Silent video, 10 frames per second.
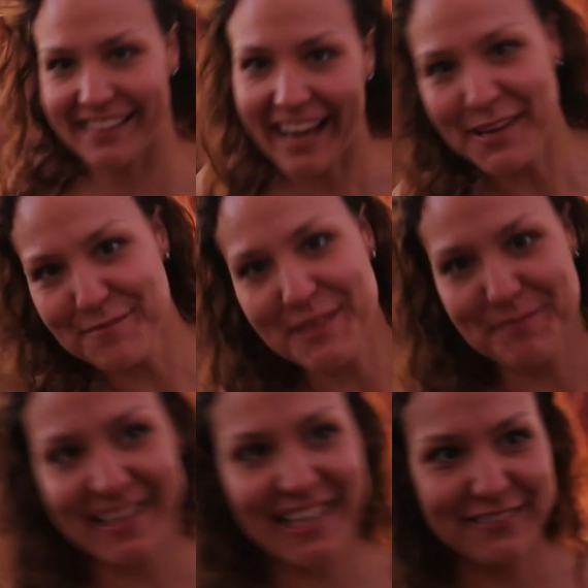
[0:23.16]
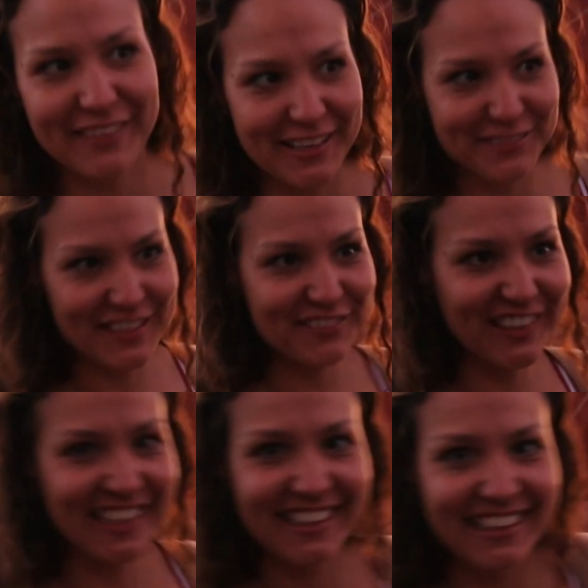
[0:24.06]
time in my life, I've
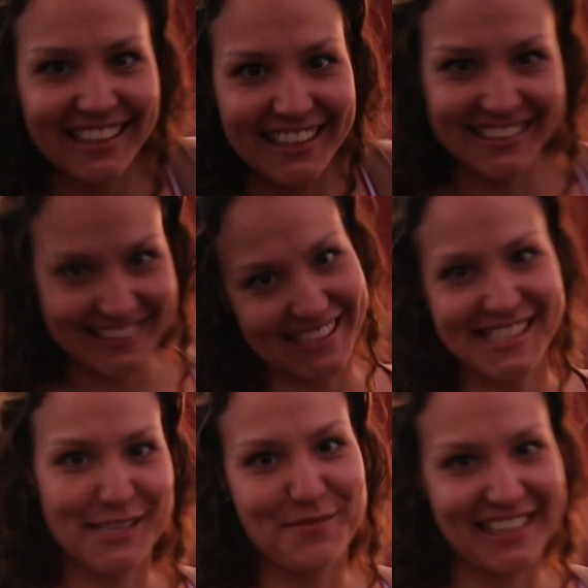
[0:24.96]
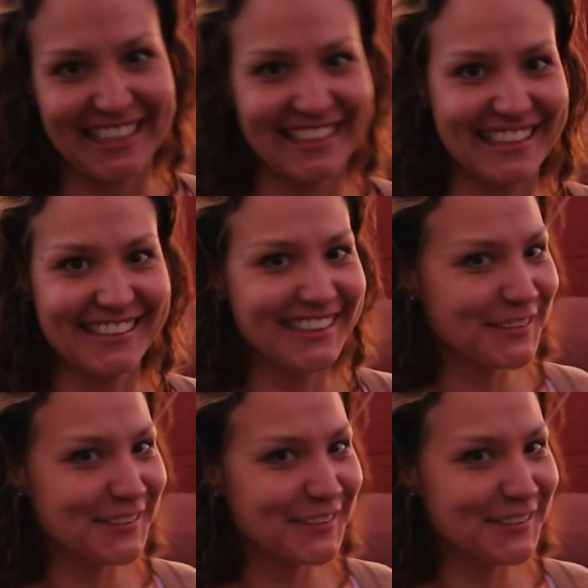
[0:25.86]
never done something like that.